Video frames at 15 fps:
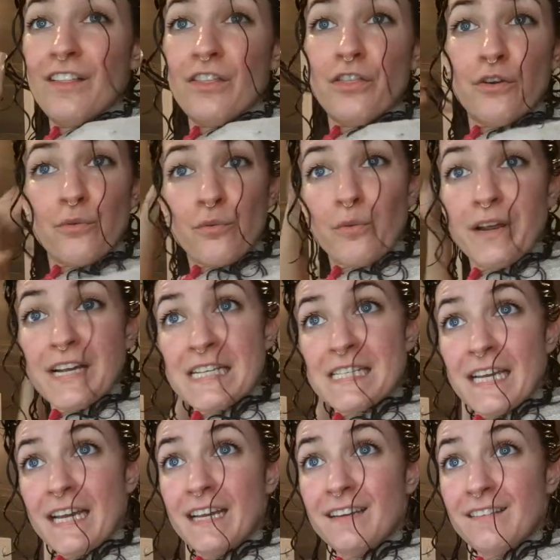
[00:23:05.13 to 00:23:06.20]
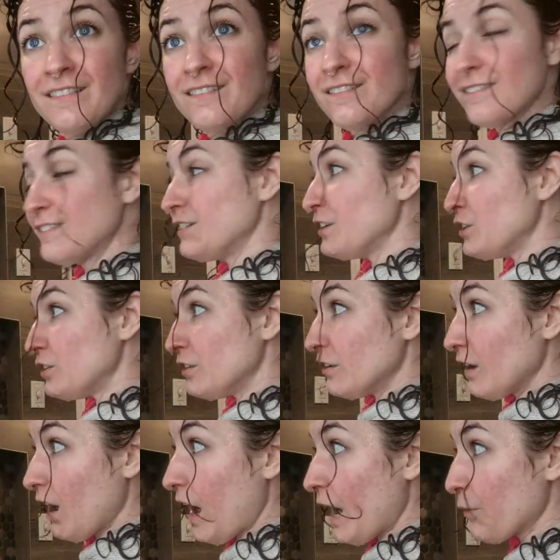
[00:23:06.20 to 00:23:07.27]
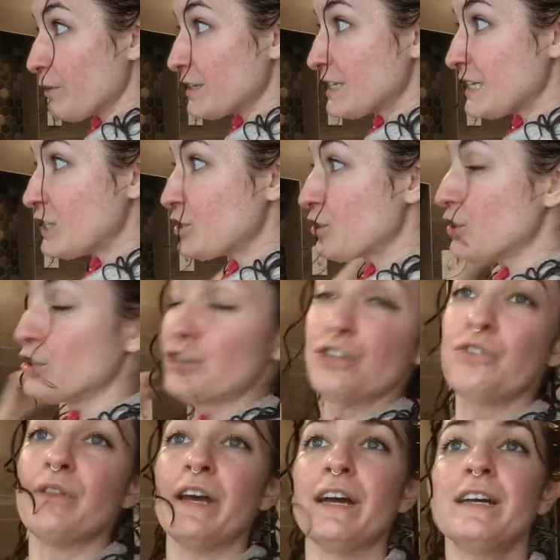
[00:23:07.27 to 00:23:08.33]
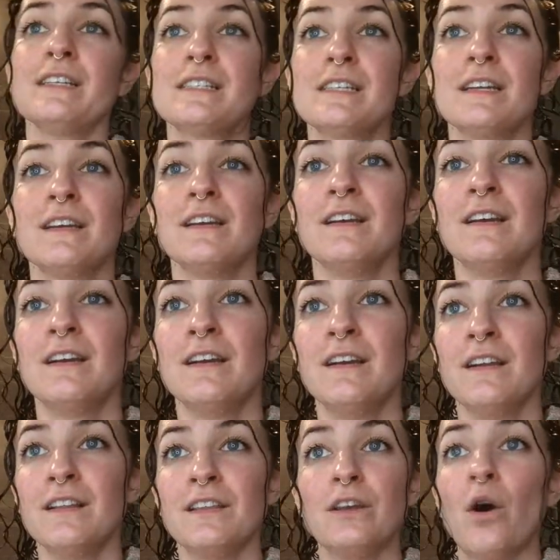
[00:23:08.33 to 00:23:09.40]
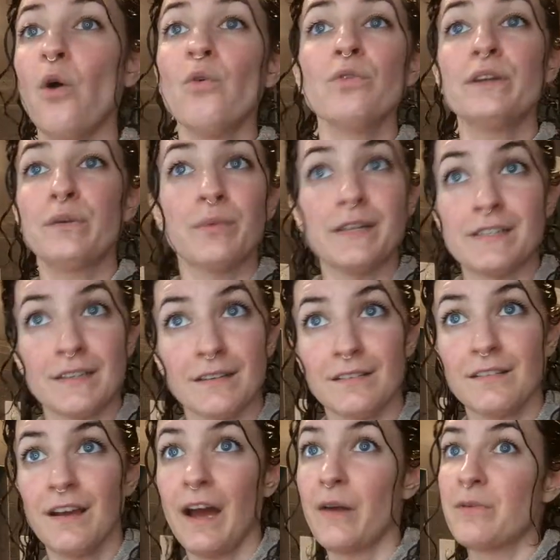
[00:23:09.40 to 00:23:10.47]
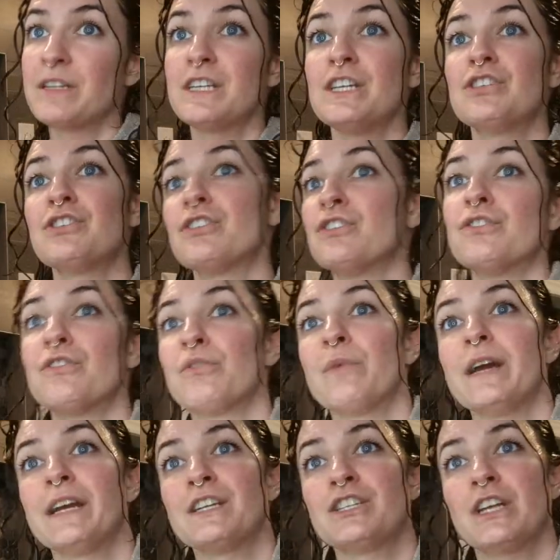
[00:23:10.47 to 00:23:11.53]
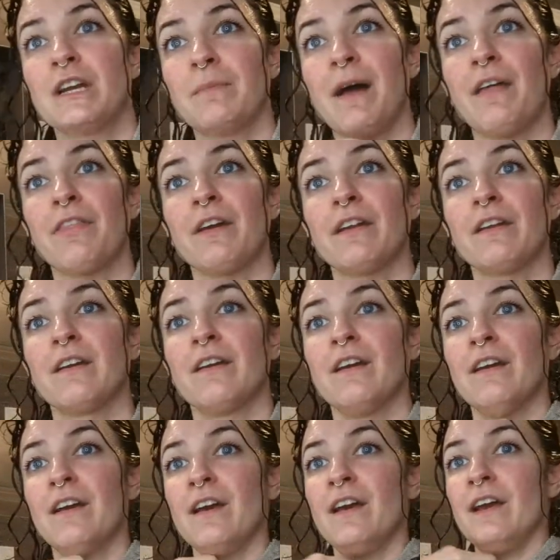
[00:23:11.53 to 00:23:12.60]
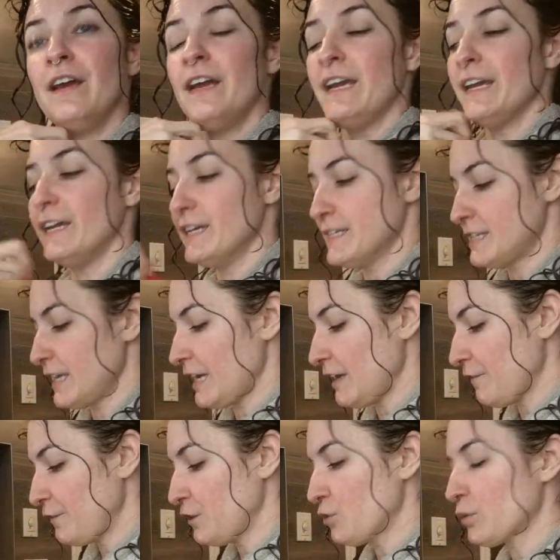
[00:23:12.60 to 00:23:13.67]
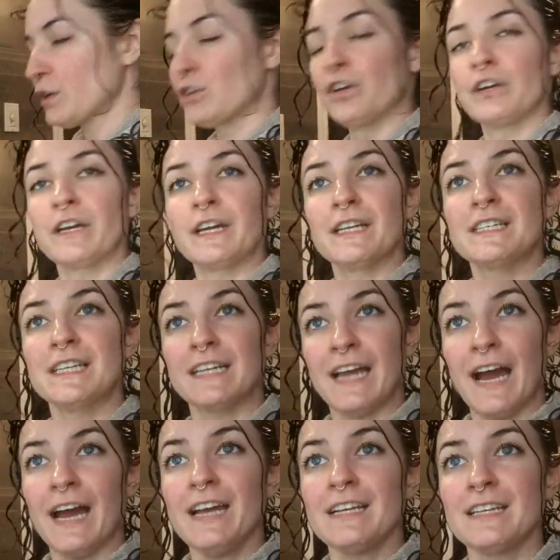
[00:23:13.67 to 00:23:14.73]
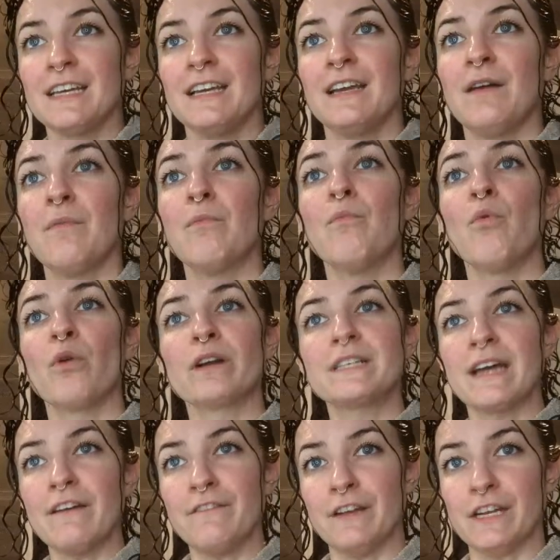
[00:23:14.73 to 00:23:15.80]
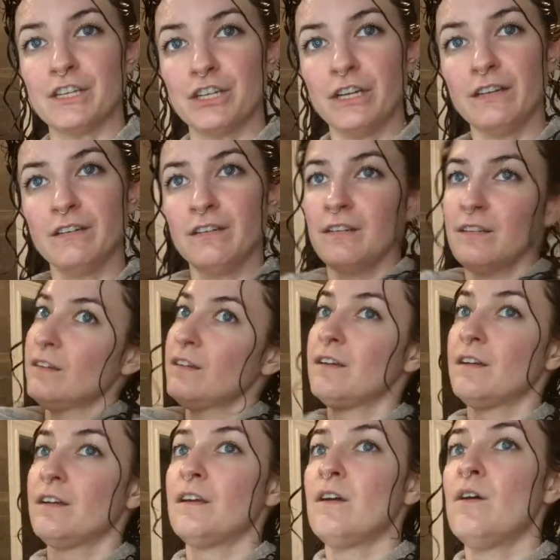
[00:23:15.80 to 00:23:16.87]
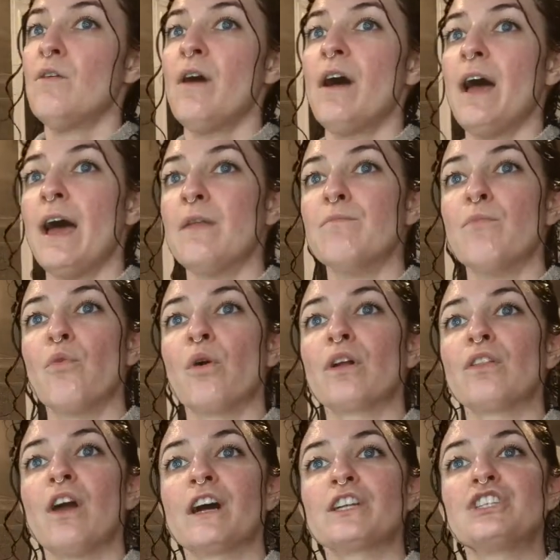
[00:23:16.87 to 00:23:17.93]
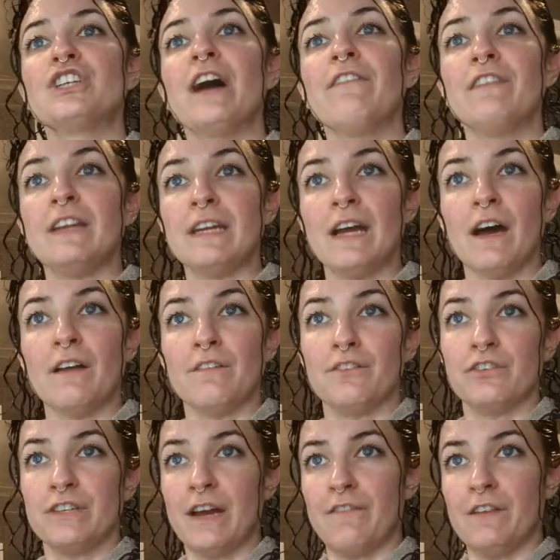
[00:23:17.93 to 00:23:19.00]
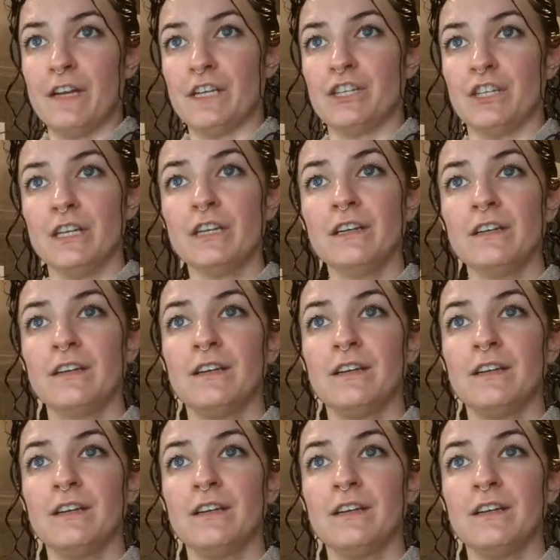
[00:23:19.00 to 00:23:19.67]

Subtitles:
The reason I would teach you to do this, the only reason I would teach you to do the rake and shake method, is if you were looking to get more definition and more longevity out of your definition